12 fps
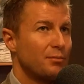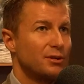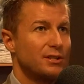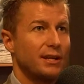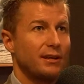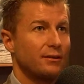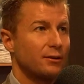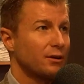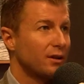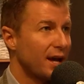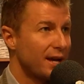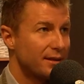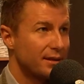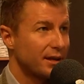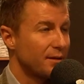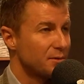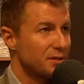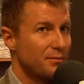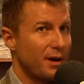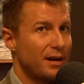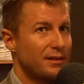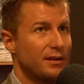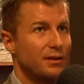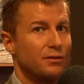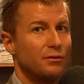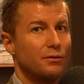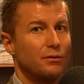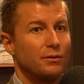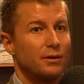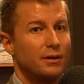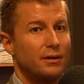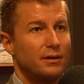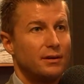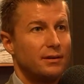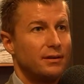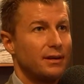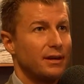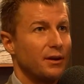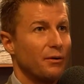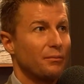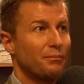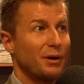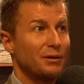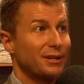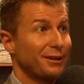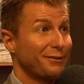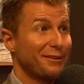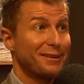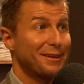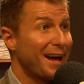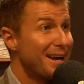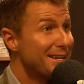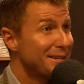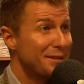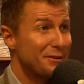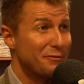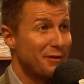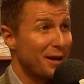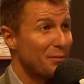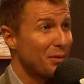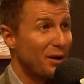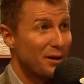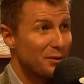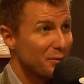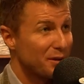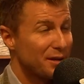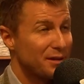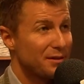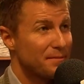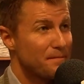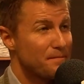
particular client that comes to mind that you particularly like, that you've had a bond with?